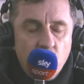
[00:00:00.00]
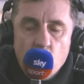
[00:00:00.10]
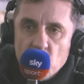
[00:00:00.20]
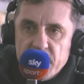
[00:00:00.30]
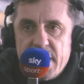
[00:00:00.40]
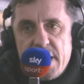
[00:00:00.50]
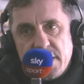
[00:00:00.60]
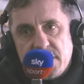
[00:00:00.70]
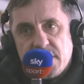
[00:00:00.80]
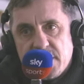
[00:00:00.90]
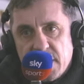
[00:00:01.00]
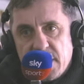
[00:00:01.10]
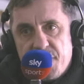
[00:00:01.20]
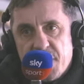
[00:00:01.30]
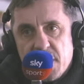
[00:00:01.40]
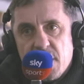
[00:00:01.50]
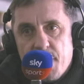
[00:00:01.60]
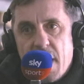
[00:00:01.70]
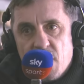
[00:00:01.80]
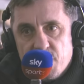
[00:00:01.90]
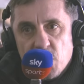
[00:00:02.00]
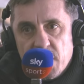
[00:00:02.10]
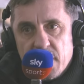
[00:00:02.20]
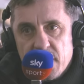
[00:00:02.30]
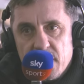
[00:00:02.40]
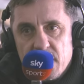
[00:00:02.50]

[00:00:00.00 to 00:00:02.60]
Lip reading: But what it is a significant amount of money.